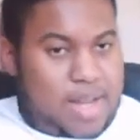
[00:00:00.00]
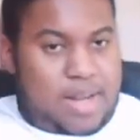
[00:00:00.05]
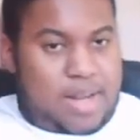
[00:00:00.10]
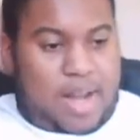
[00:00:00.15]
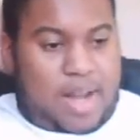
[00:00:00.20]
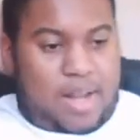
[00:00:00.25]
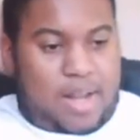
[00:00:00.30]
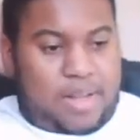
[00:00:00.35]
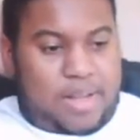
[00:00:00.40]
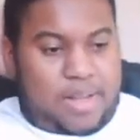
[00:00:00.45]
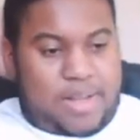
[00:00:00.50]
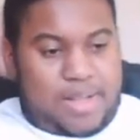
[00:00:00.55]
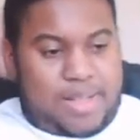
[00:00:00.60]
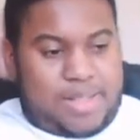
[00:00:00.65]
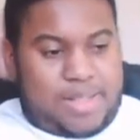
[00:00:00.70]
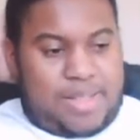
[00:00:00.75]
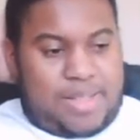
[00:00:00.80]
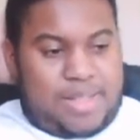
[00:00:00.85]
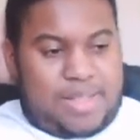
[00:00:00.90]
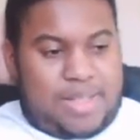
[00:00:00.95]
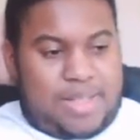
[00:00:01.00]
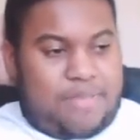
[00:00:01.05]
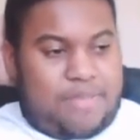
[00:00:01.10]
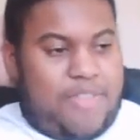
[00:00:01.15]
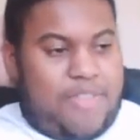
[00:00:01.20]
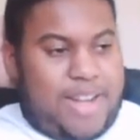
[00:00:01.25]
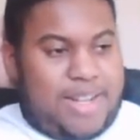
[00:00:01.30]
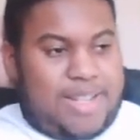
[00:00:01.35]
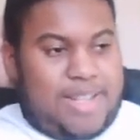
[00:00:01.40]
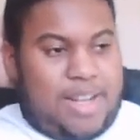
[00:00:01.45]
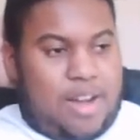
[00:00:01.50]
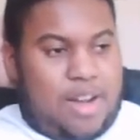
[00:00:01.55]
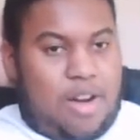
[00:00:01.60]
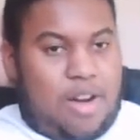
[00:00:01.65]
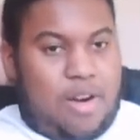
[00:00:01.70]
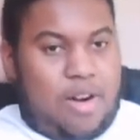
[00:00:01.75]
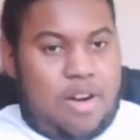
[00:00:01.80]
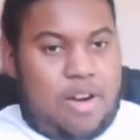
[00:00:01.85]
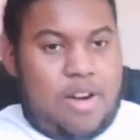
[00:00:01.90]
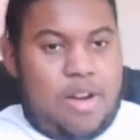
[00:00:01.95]
Not only does this affect the
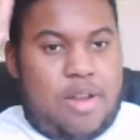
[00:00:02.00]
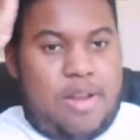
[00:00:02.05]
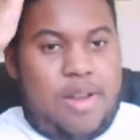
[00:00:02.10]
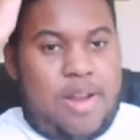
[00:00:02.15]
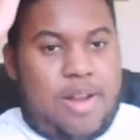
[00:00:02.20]
card,